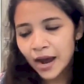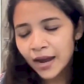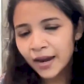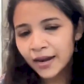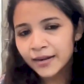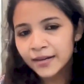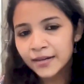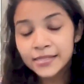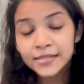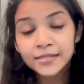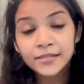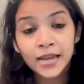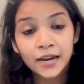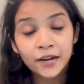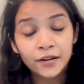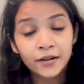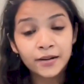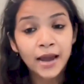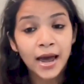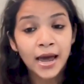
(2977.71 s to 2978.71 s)
I
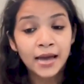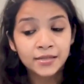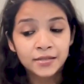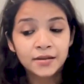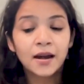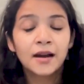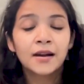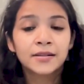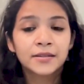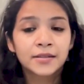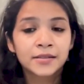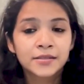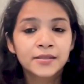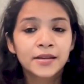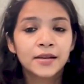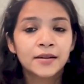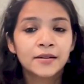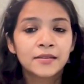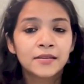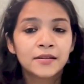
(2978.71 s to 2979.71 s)
understand as an artist
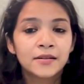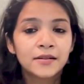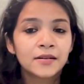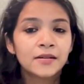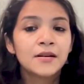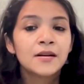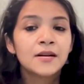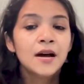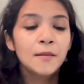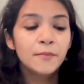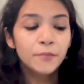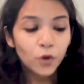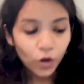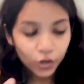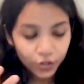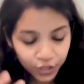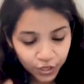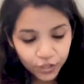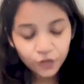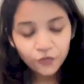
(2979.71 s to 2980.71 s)
that the
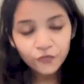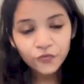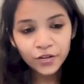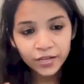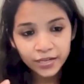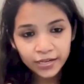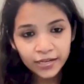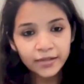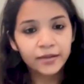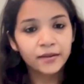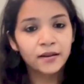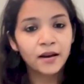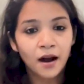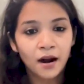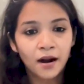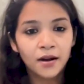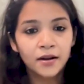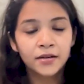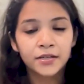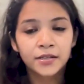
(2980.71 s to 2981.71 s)
process of creating
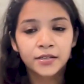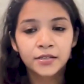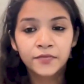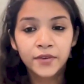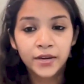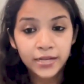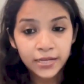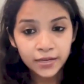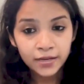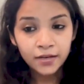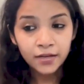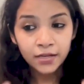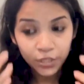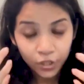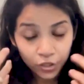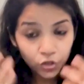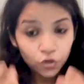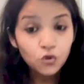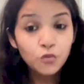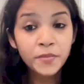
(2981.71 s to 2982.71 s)
art is very
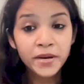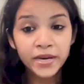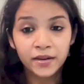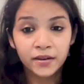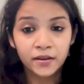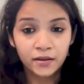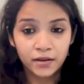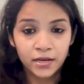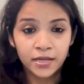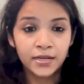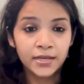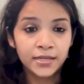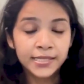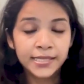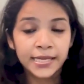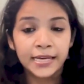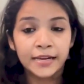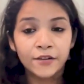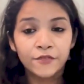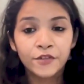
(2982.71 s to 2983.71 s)
consuming in
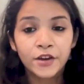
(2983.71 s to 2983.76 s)
itself,